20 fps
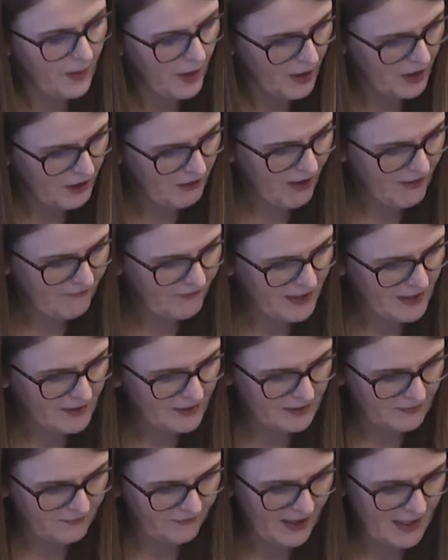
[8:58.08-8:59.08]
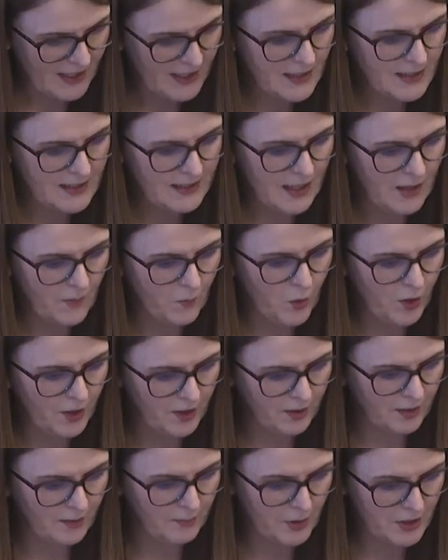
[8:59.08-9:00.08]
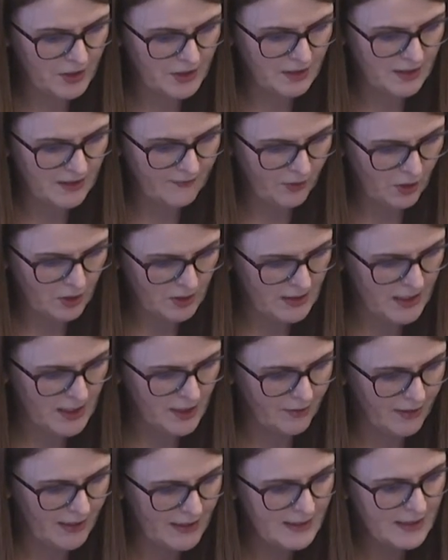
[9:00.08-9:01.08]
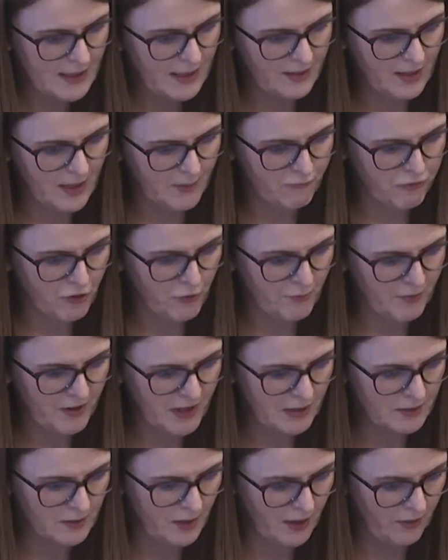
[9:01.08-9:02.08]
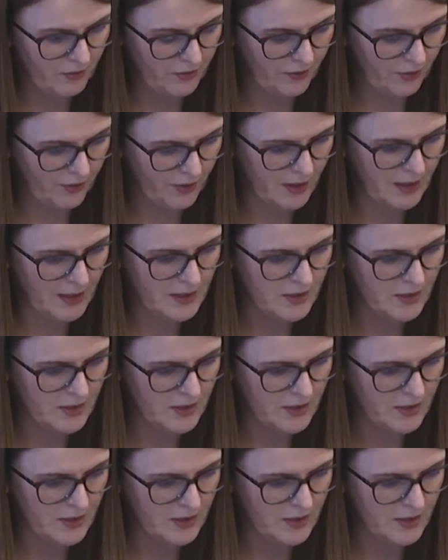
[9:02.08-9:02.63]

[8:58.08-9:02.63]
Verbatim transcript: paragraph 8 defines then what an emergency volunteer is and the appropriate authority